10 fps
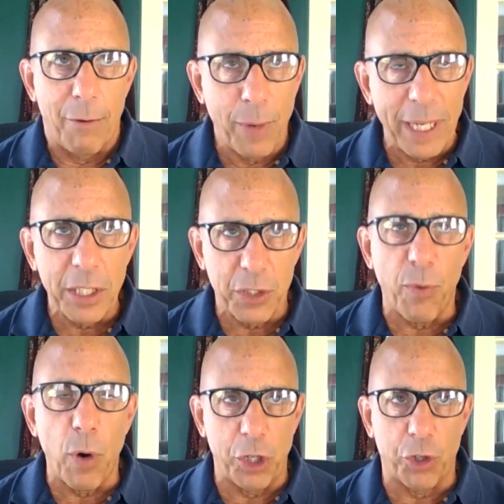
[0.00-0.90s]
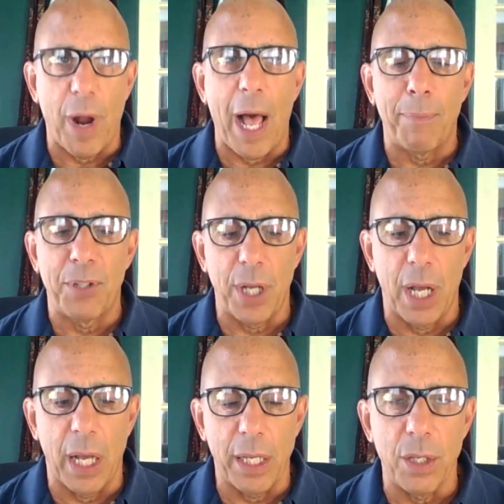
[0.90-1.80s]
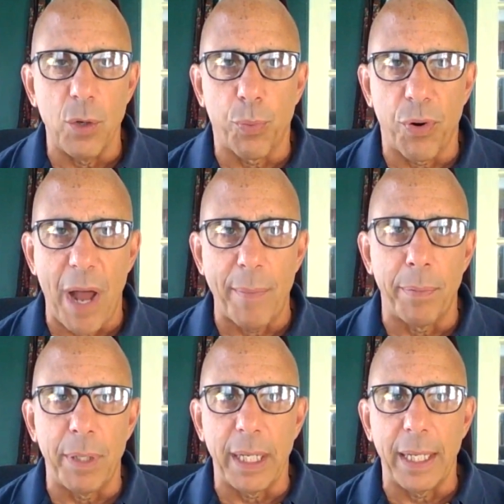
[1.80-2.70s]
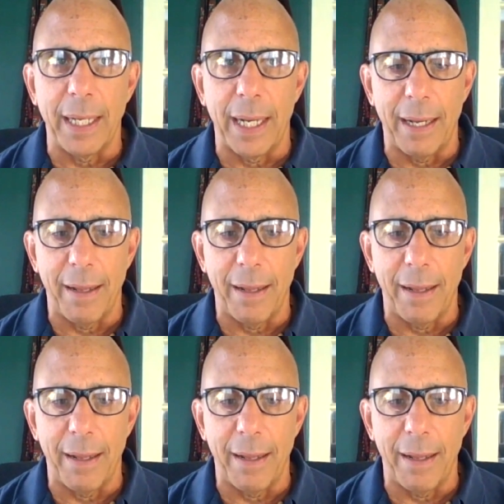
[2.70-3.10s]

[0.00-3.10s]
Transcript: ringless voice drops. You probably